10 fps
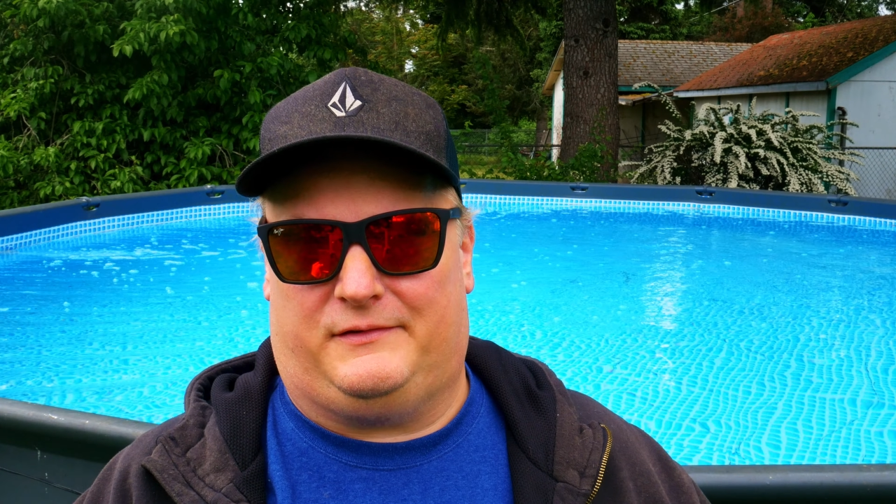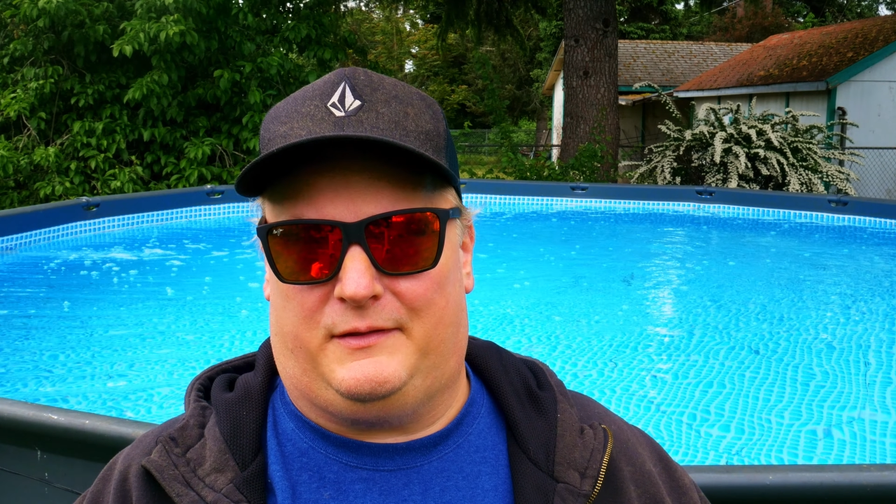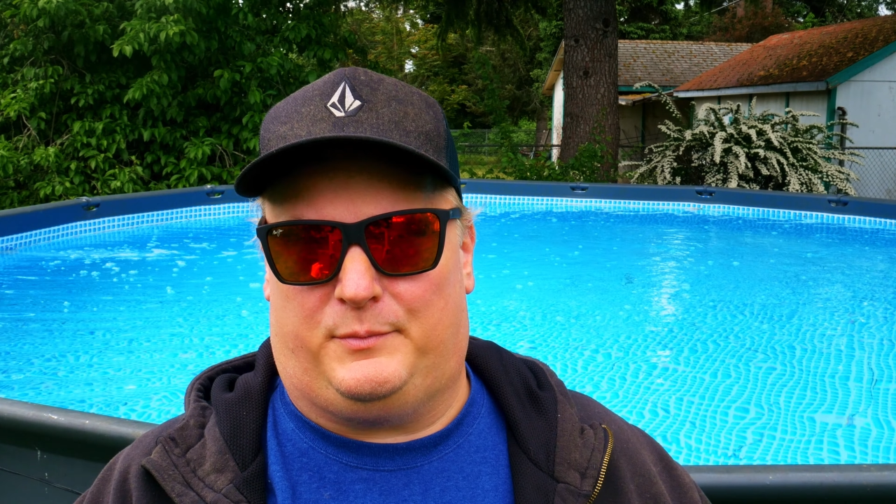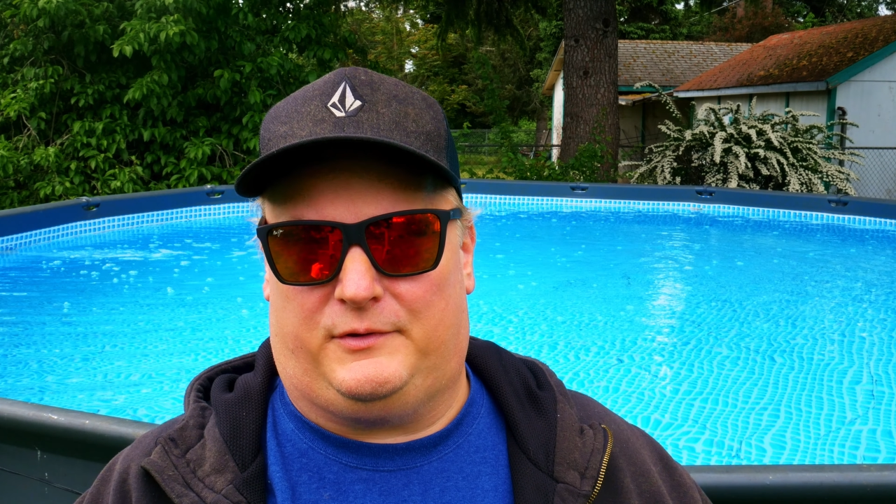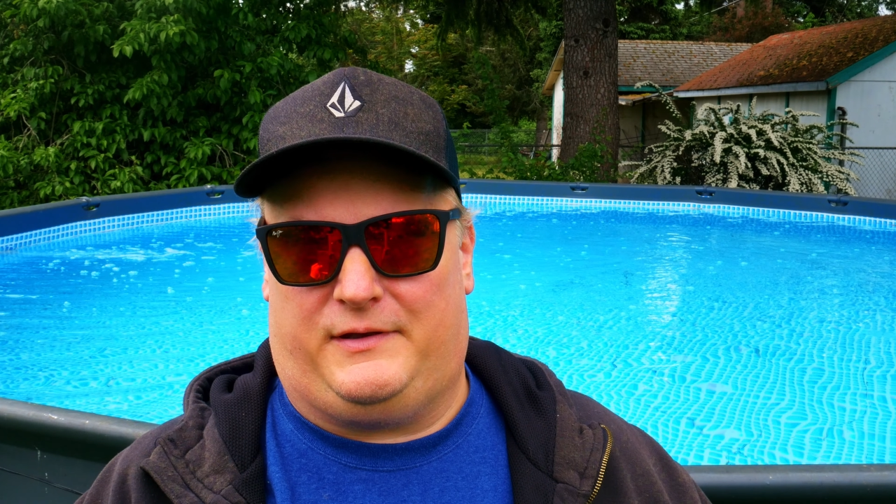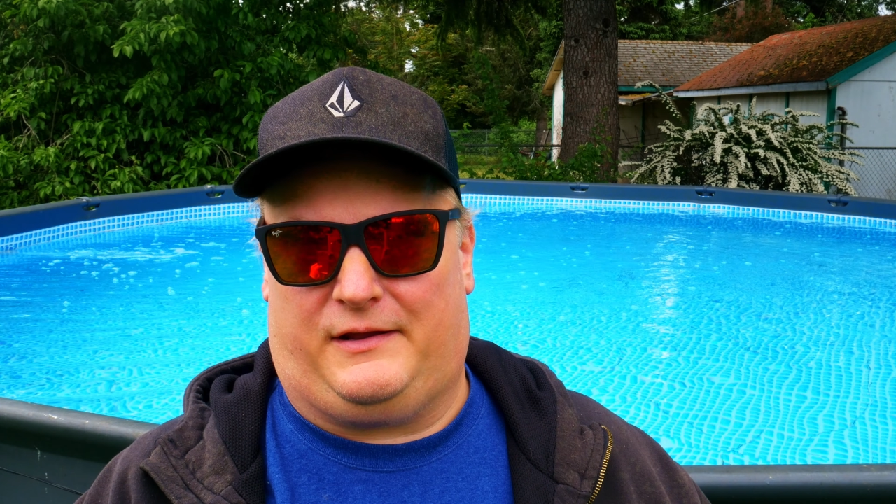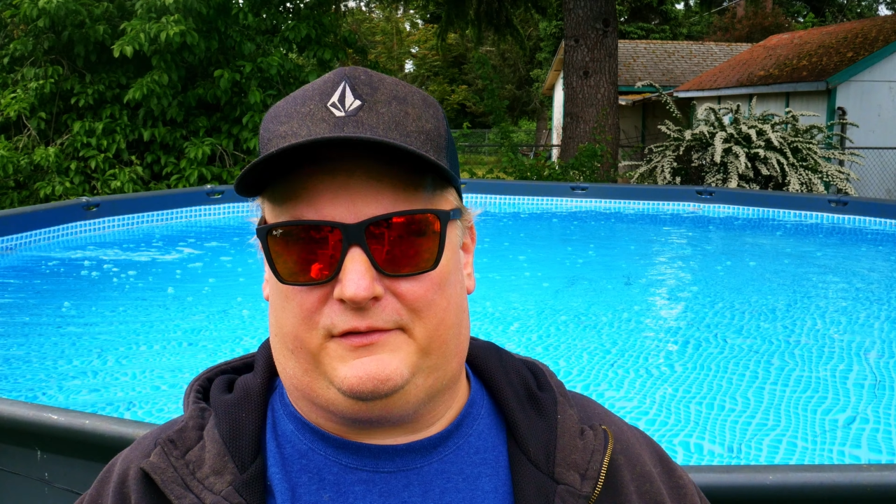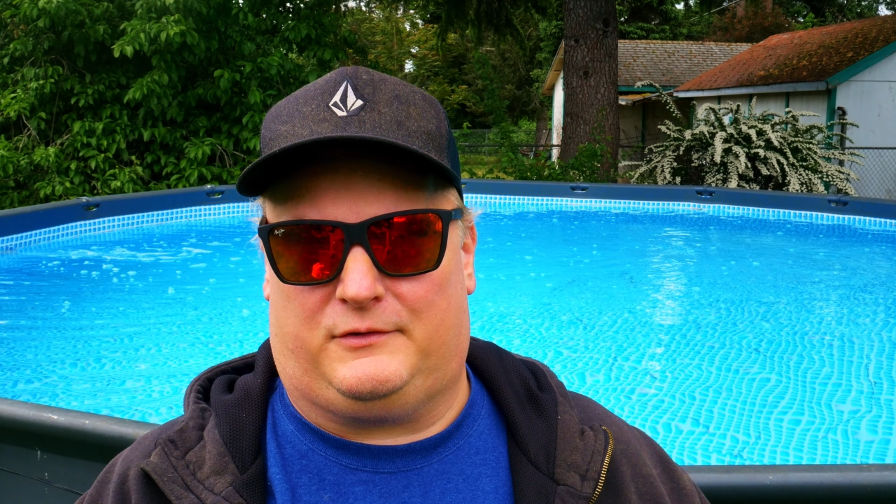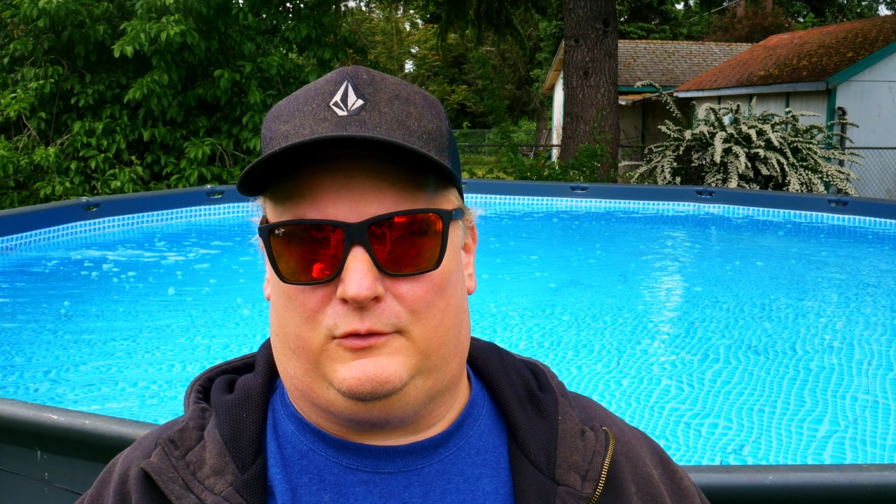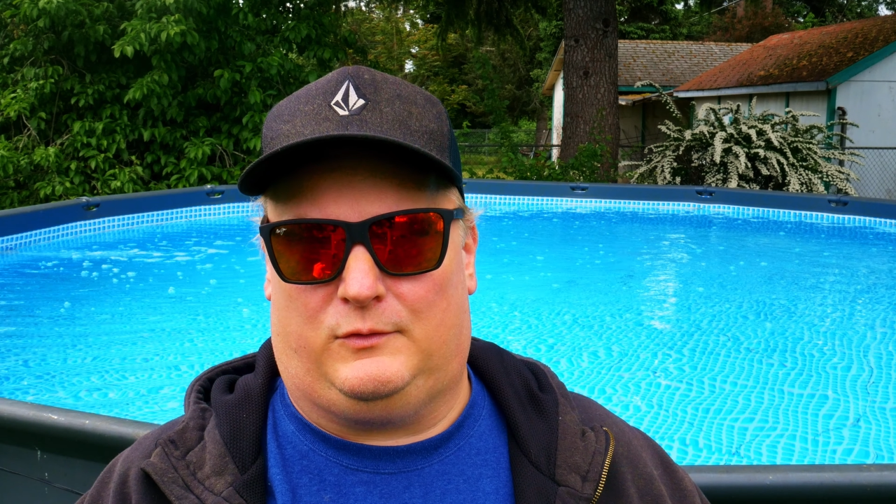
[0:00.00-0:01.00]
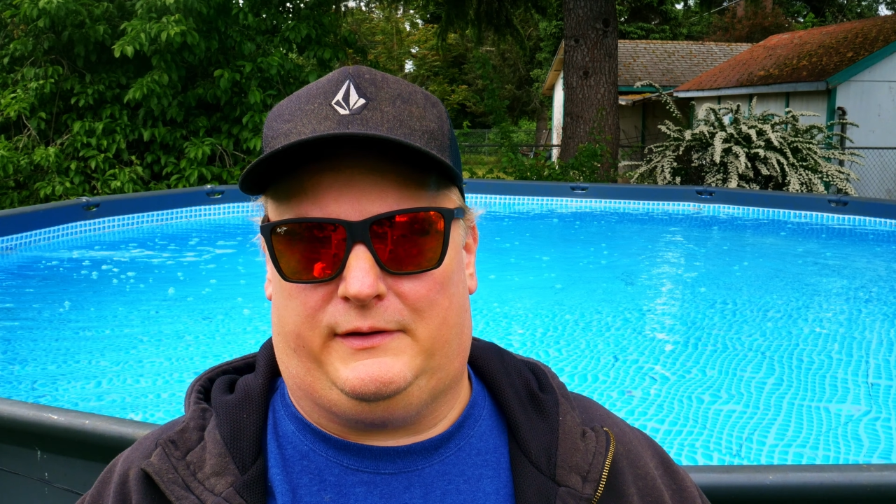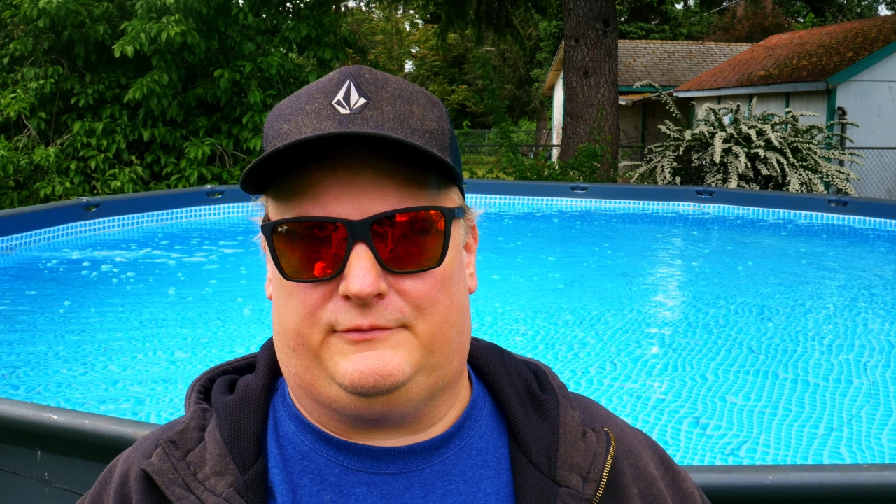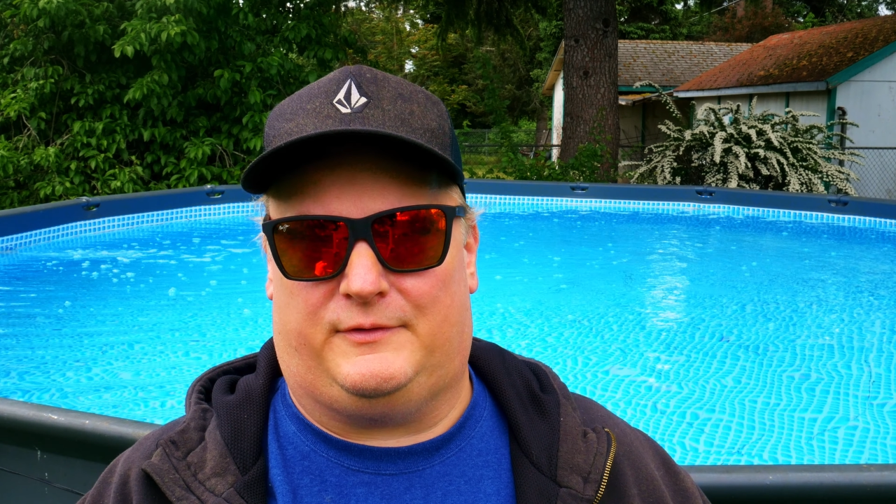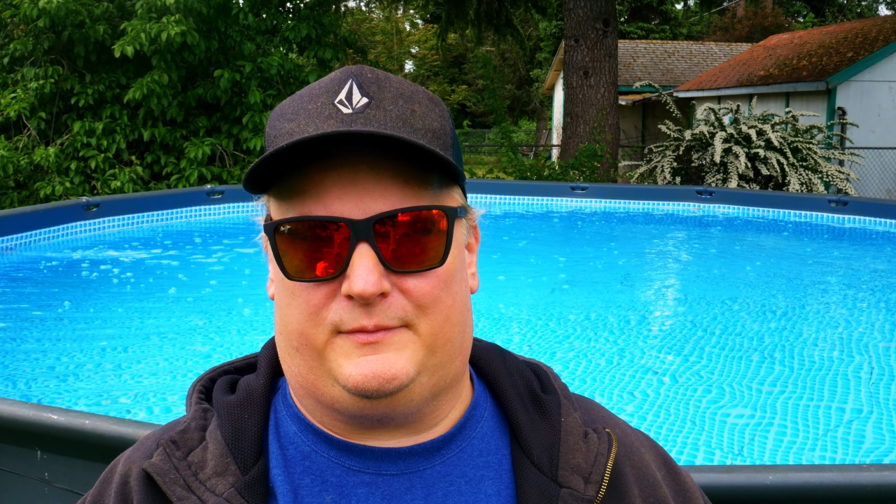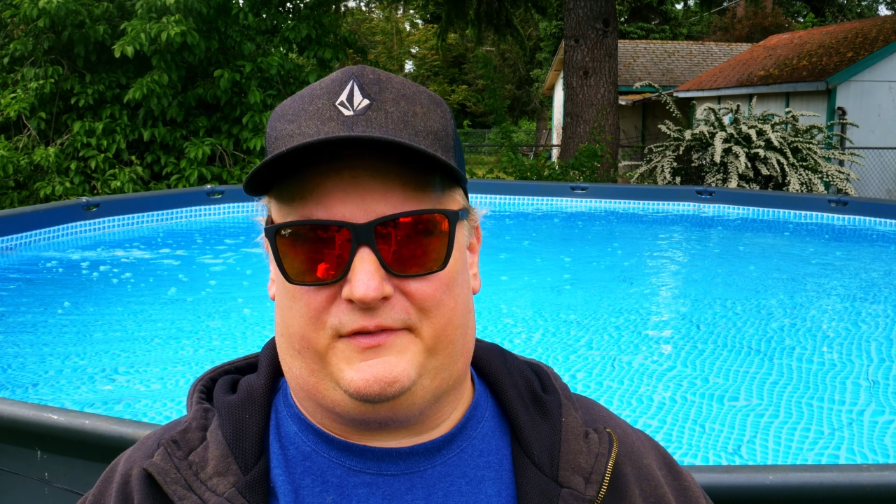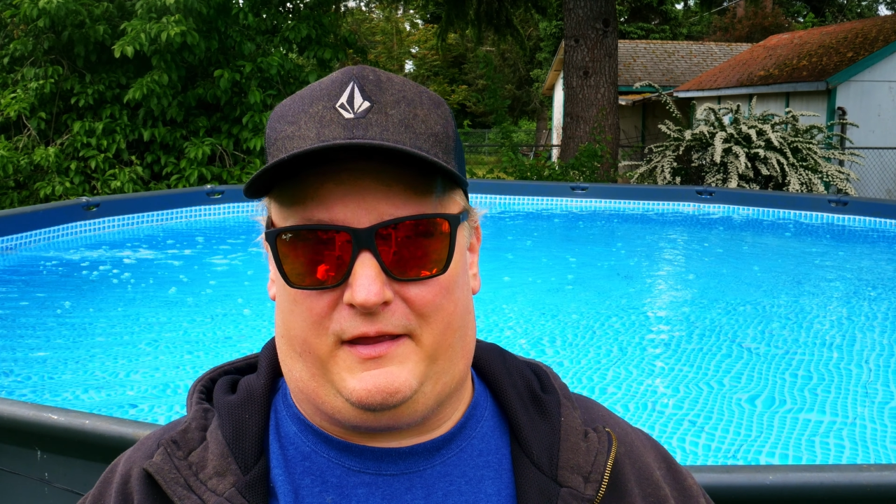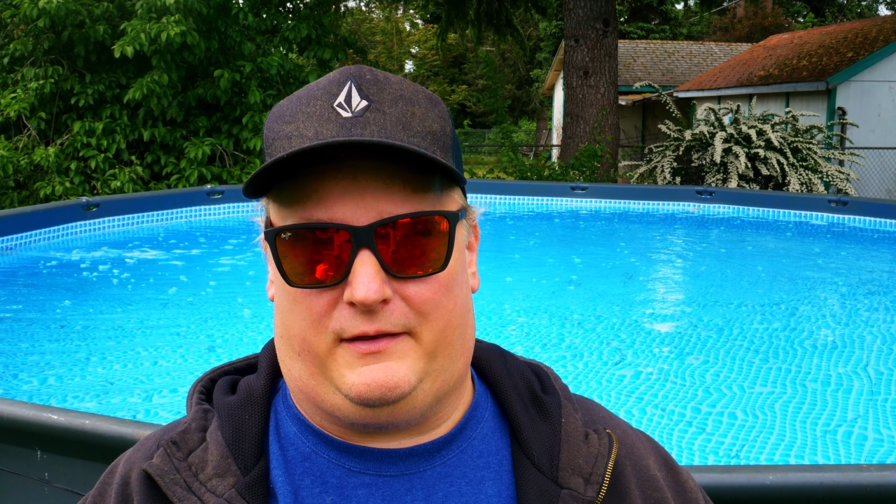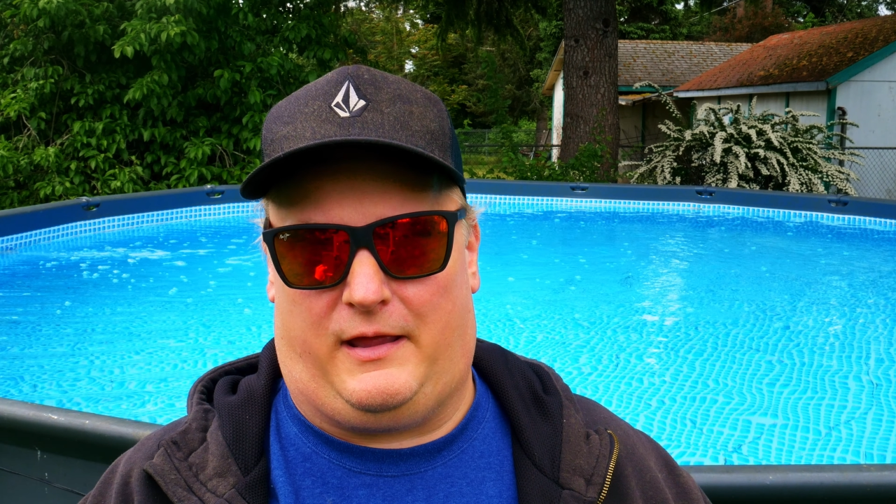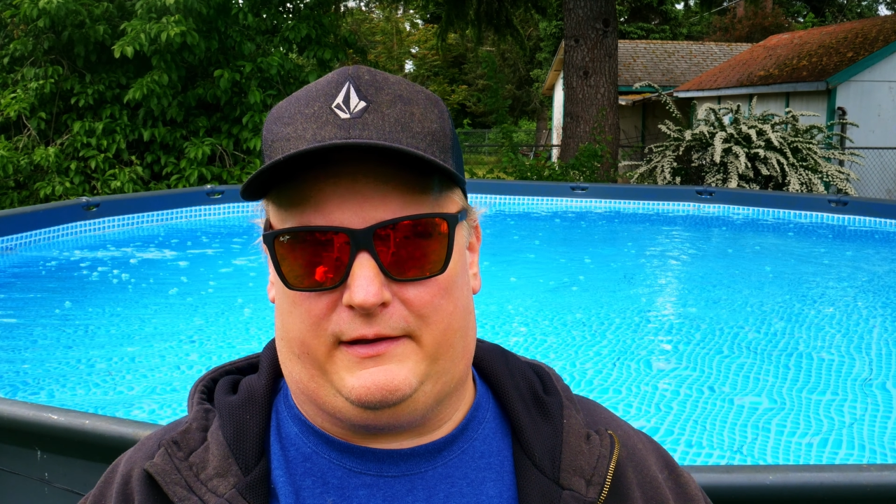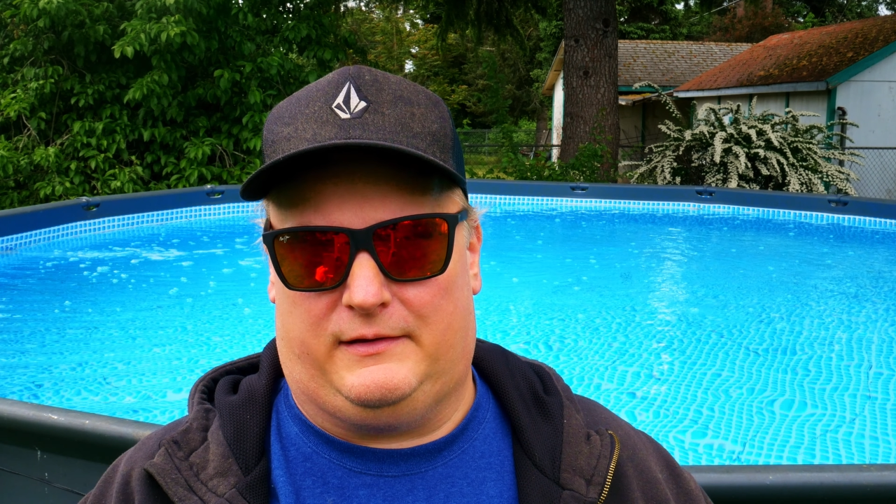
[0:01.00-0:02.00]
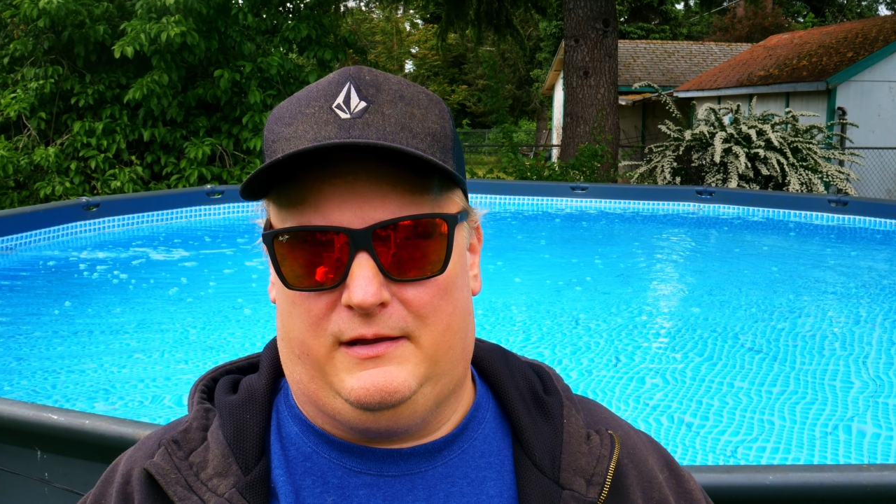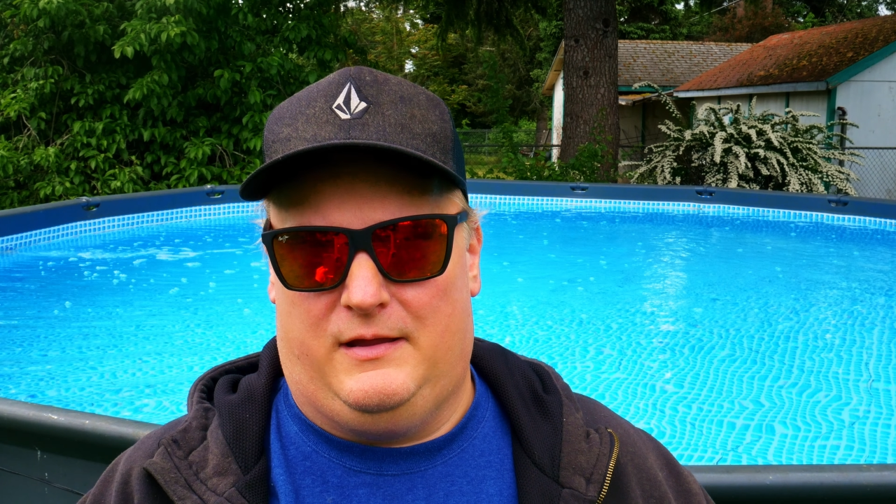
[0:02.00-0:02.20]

that protects the chlorine from sunlight.